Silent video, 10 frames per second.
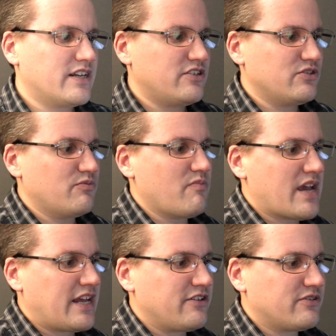to do
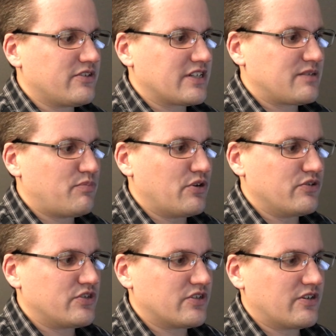manual
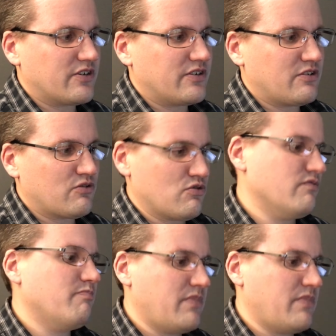exposure or